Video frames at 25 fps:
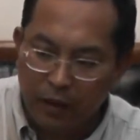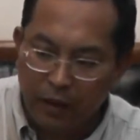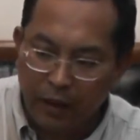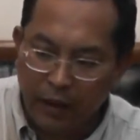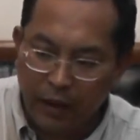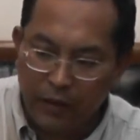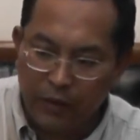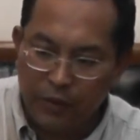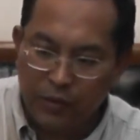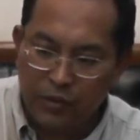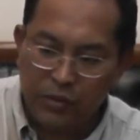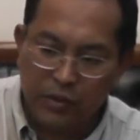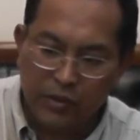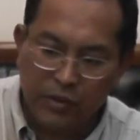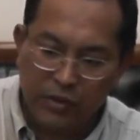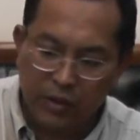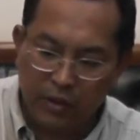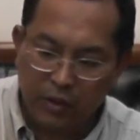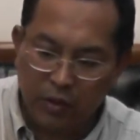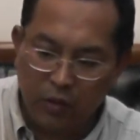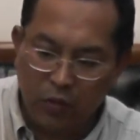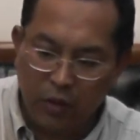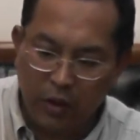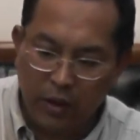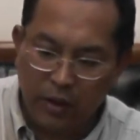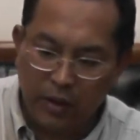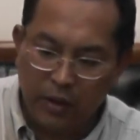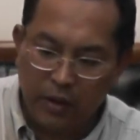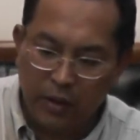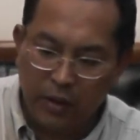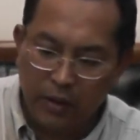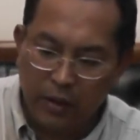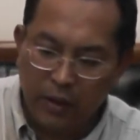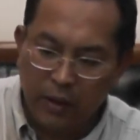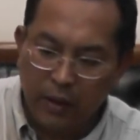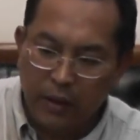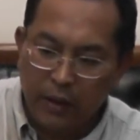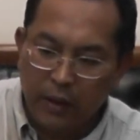I used chilled water.
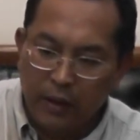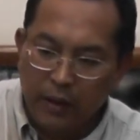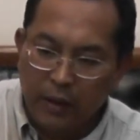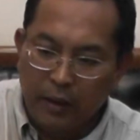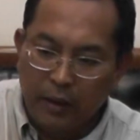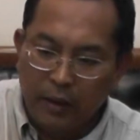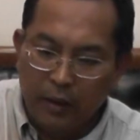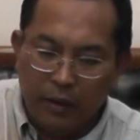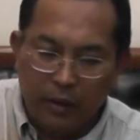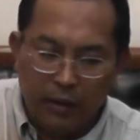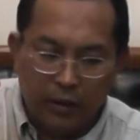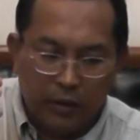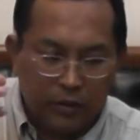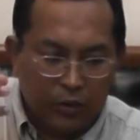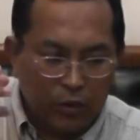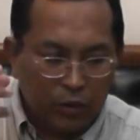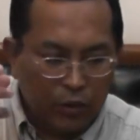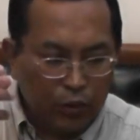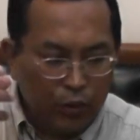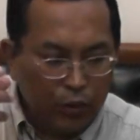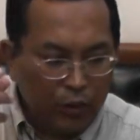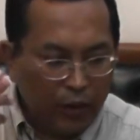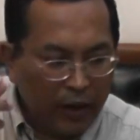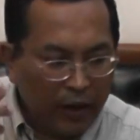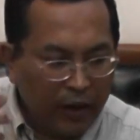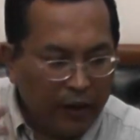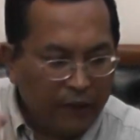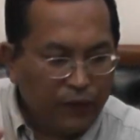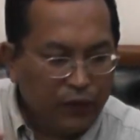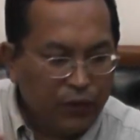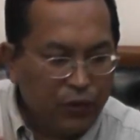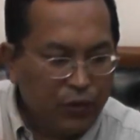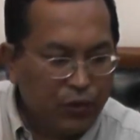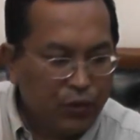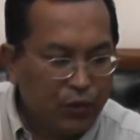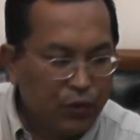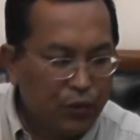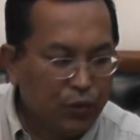So you have to
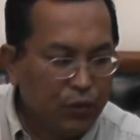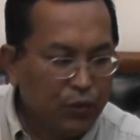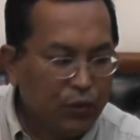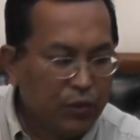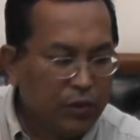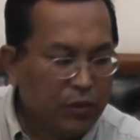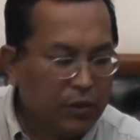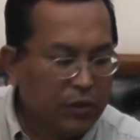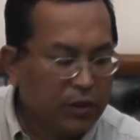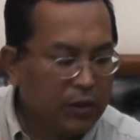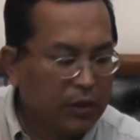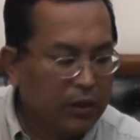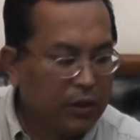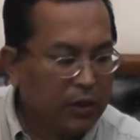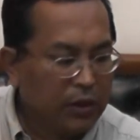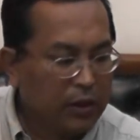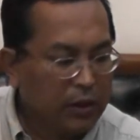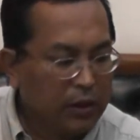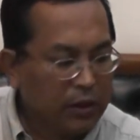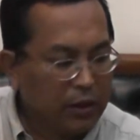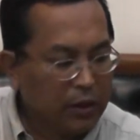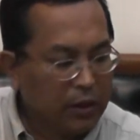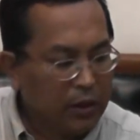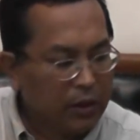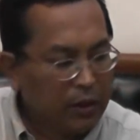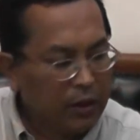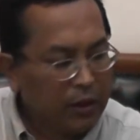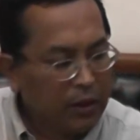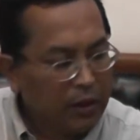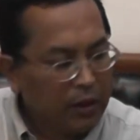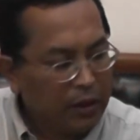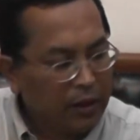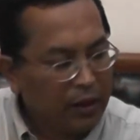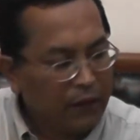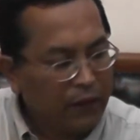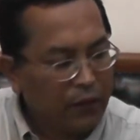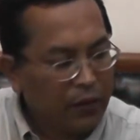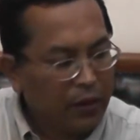choose
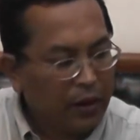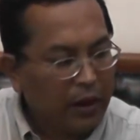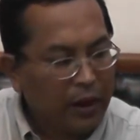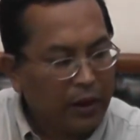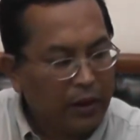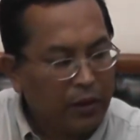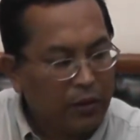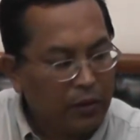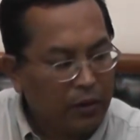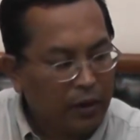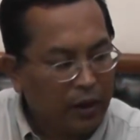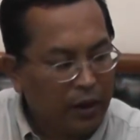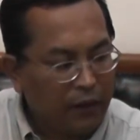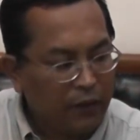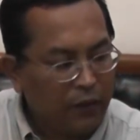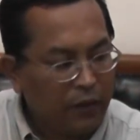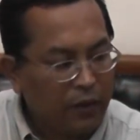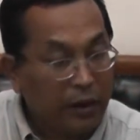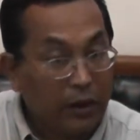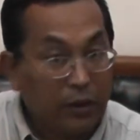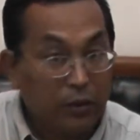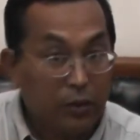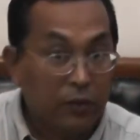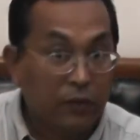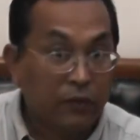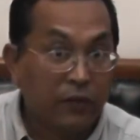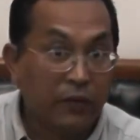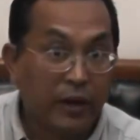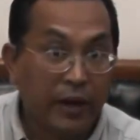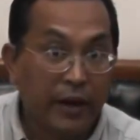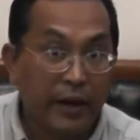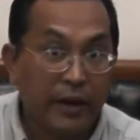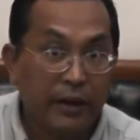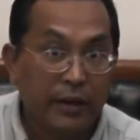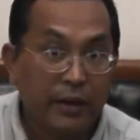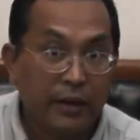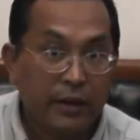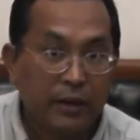an avocado
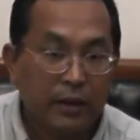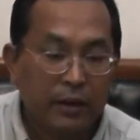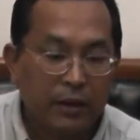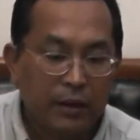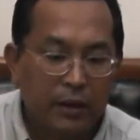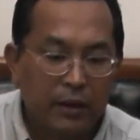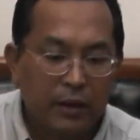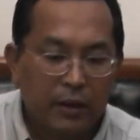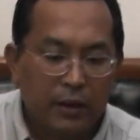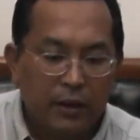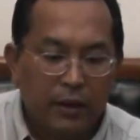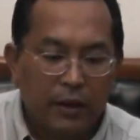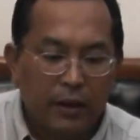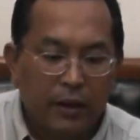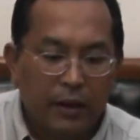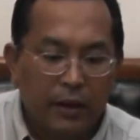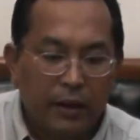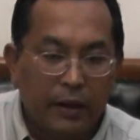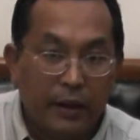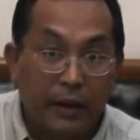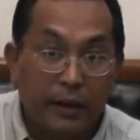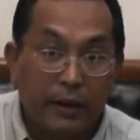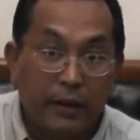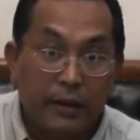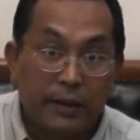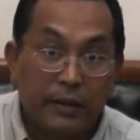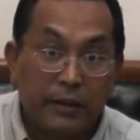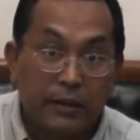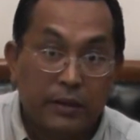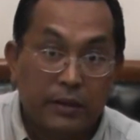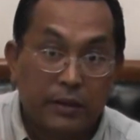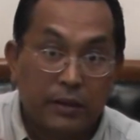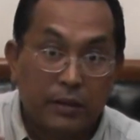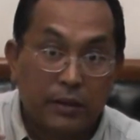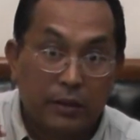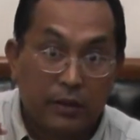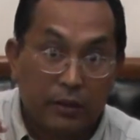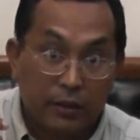variety that
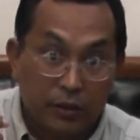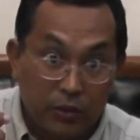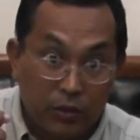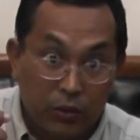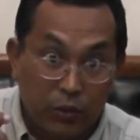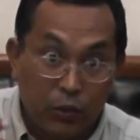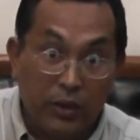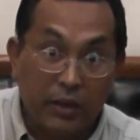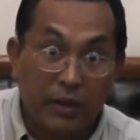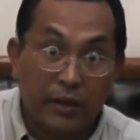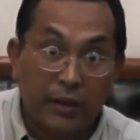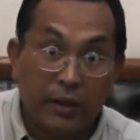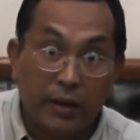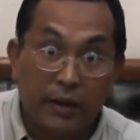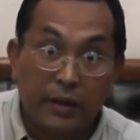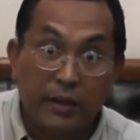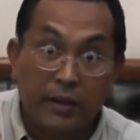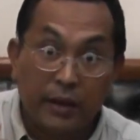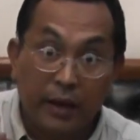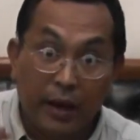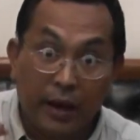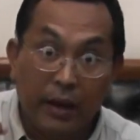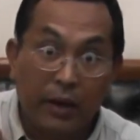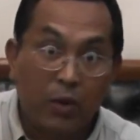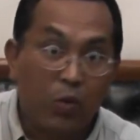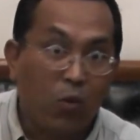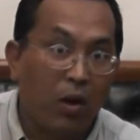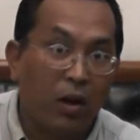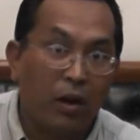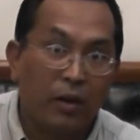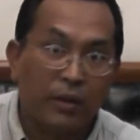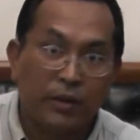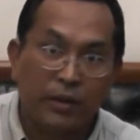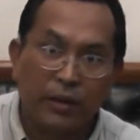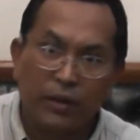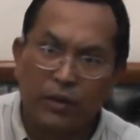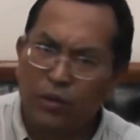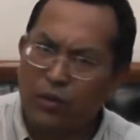is sweet, that is high
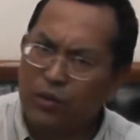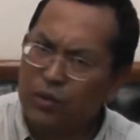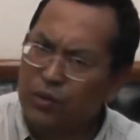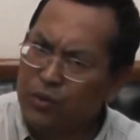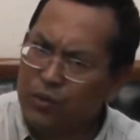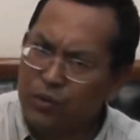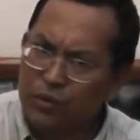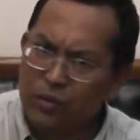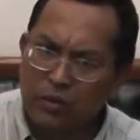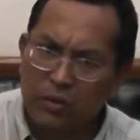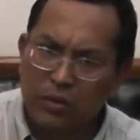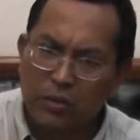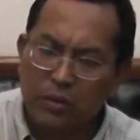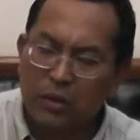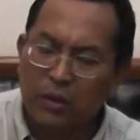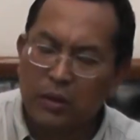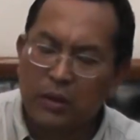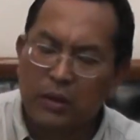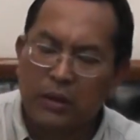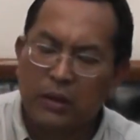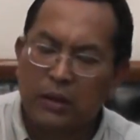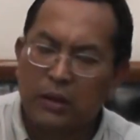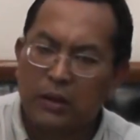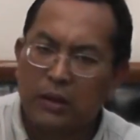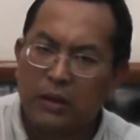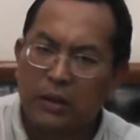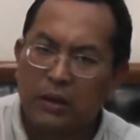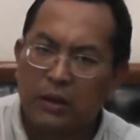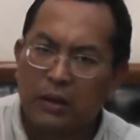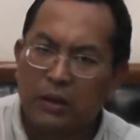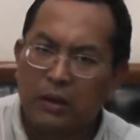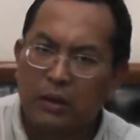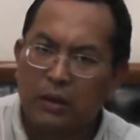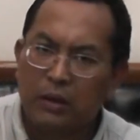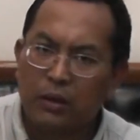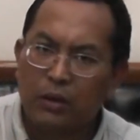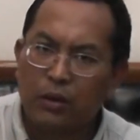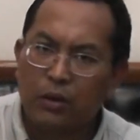quality. Don't use
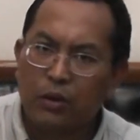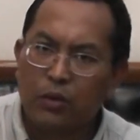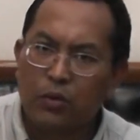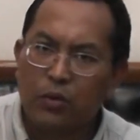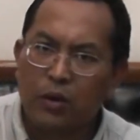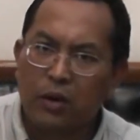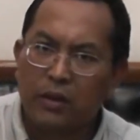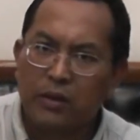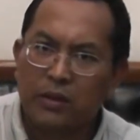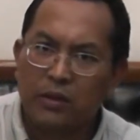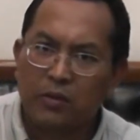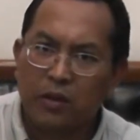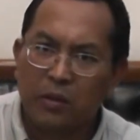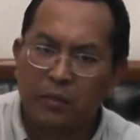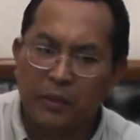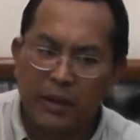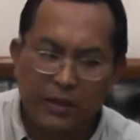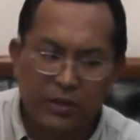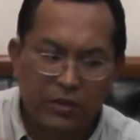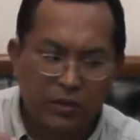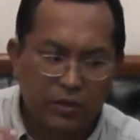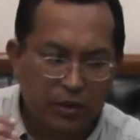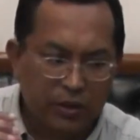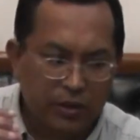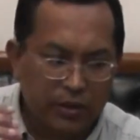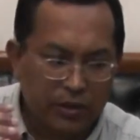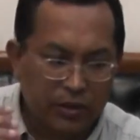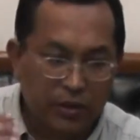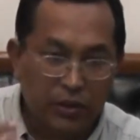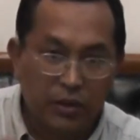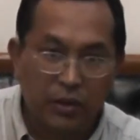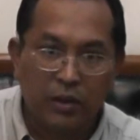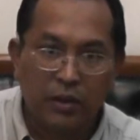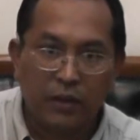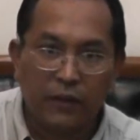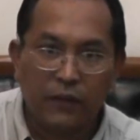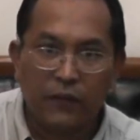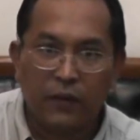low quality one. Make sure it's
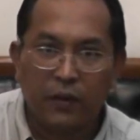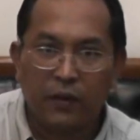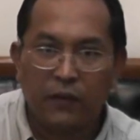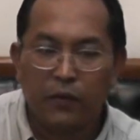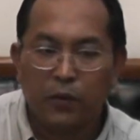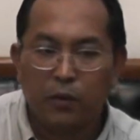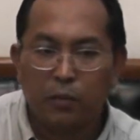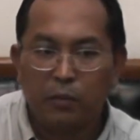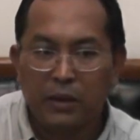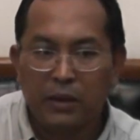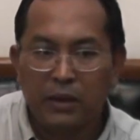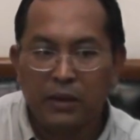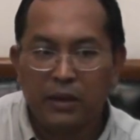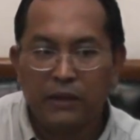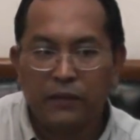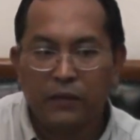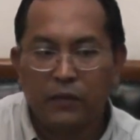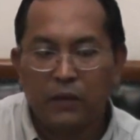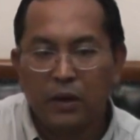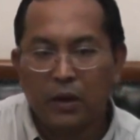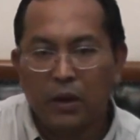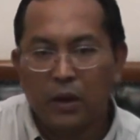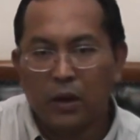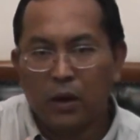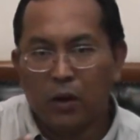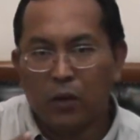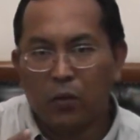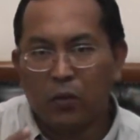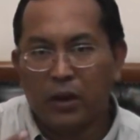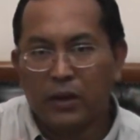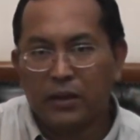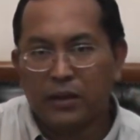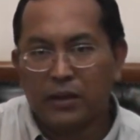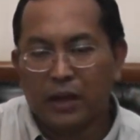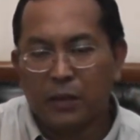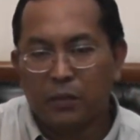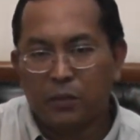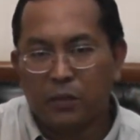good. If you believe
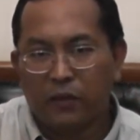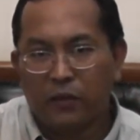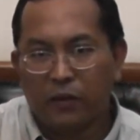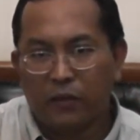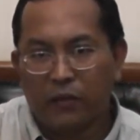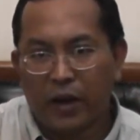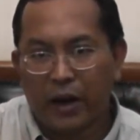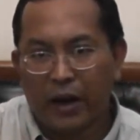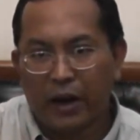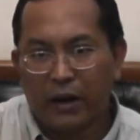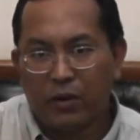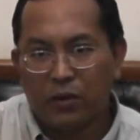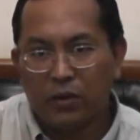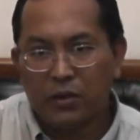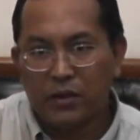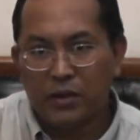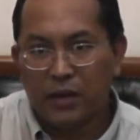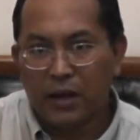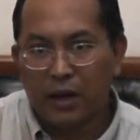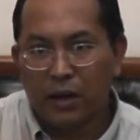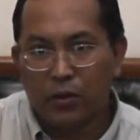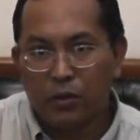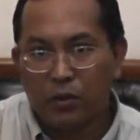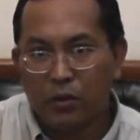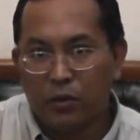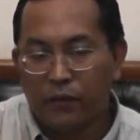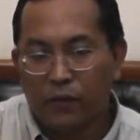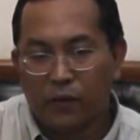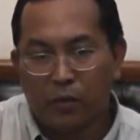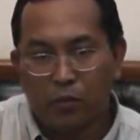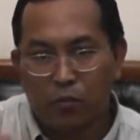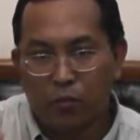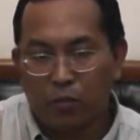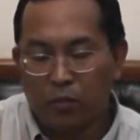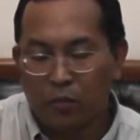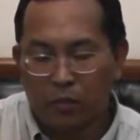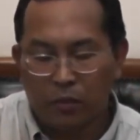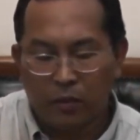one type of avocado is not good
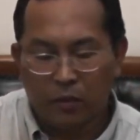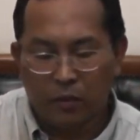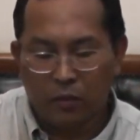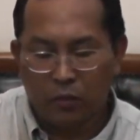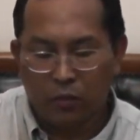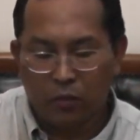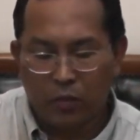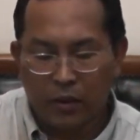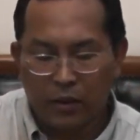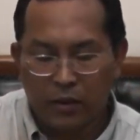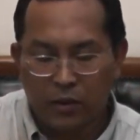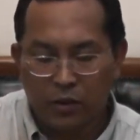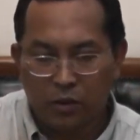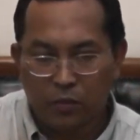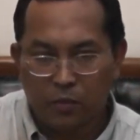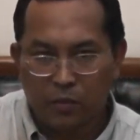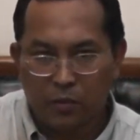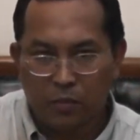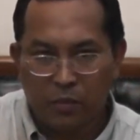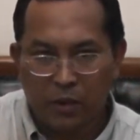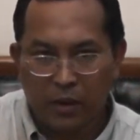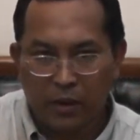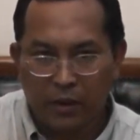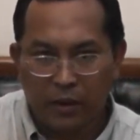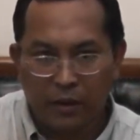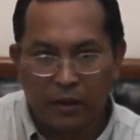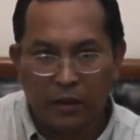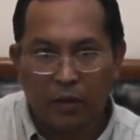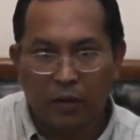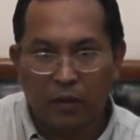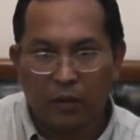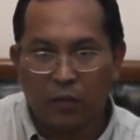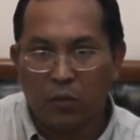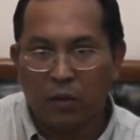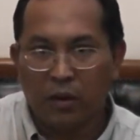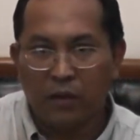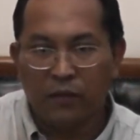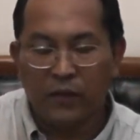from one supermarket or
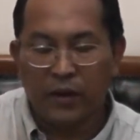one